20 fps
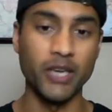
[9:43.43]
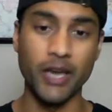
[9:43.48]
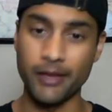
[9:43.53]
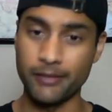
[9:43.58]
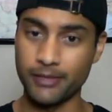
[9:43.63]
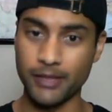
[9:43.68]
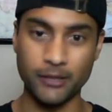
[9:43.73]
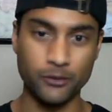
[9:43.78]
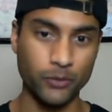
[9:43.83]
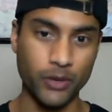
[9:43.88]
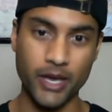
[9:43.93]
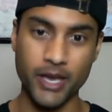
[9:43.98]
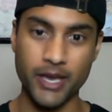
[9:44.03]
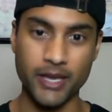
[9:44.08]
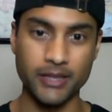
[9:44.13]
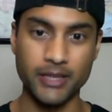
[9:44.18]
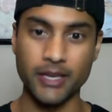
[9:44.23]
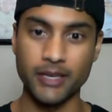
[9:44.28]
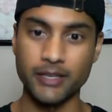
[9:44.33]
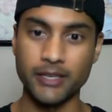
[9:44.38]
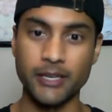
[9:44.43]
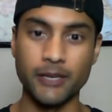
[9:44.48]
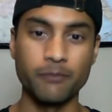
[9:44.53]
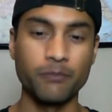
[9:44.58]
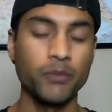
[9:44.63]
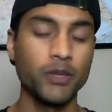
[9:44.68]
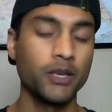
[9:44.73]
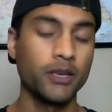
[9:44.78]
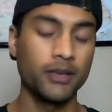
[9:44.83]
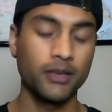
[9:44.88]
that's why I hate that game.
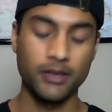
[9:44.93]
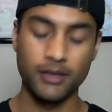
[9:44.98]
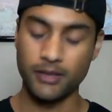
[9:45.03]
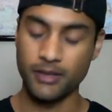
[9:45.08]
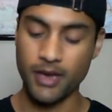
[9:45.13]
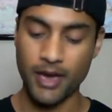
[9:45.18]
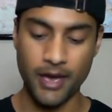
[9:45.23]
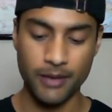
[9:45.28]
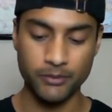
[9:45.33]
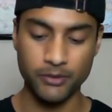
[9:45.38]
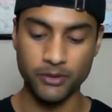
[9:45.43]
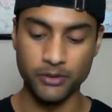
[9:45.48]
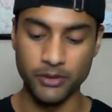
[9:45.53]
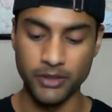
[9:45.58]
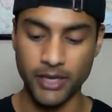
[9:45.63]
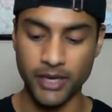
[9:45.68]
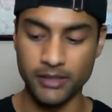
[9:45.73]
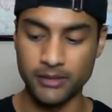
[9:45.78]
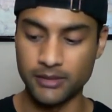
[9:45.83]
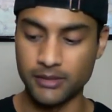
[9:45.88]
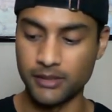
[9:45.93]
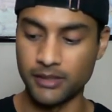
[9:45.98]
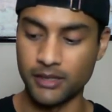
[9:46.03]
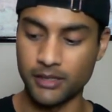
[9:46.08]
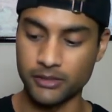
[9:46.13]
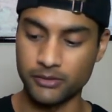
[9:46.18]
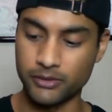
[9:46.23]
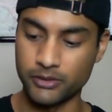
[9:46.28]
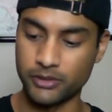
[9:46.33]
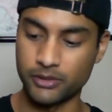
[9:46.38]
Absolutely hate
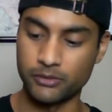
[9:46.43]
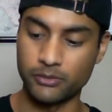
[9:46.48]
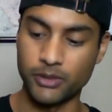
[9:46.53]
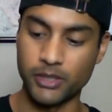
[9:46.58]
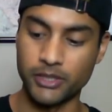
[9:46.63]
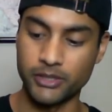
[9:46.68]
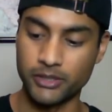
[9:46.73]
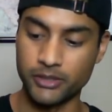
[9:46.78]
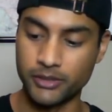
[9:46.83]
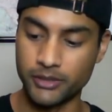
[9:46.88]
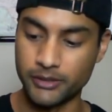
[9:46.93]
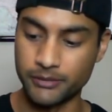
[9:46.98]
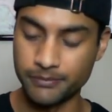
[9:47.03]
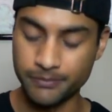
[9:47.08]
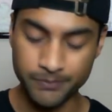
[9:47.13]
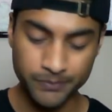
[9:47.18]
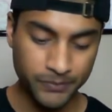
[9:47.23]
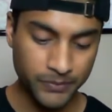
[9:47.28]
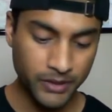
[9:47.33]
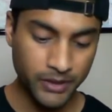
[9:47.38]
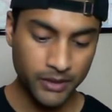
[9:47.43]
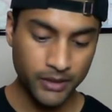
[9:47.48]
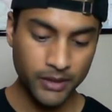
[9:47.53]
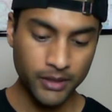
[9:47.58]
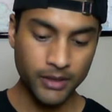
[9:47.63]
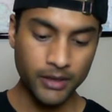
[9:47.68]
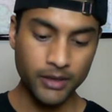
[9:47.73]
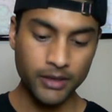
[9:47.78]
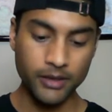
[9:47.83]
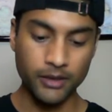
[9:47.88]
Seahawks versus Washington.
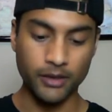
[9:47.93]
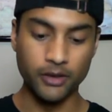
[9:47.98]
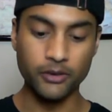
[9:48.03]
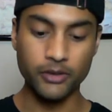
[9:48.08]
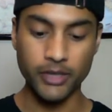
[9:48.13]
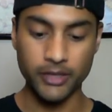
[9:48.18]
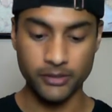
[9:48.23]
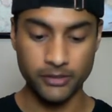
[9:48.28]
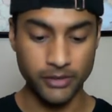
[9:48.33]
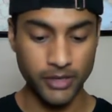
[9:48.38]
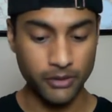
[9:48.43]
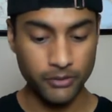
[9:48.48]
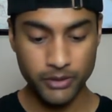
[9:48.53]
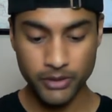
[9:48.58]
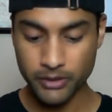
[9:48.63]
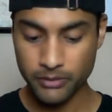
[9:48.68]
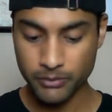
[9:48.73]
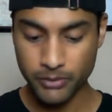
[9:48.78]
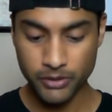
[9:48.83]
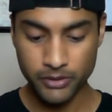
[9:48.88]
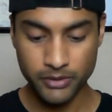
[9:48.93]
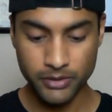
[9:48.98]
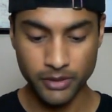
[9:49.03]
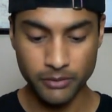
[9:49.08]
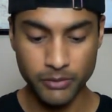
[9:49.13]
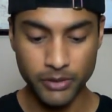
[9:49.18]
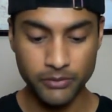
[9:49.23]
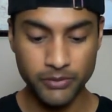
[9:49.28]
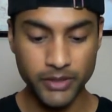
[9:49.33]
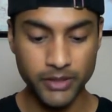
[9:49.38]
Okay, so now we're going to start
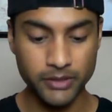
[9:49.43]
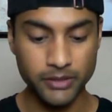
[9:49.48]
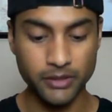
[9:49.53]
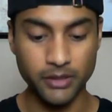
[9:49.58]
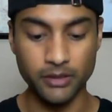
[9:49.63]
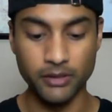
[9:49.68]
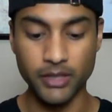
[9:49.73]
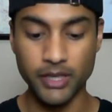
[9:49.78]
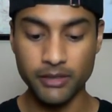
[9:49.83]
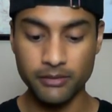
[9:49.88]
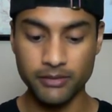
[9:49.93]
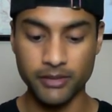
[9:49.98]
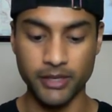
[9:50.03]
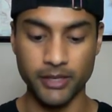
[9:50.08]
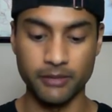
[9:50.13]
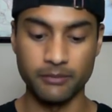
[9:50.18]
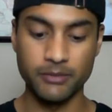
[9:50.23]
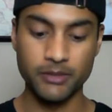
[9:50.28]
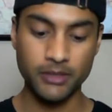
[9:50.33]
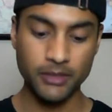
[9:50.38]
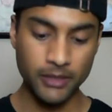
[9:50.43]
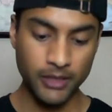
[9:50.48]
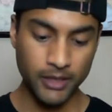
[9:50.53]
moving into the love games.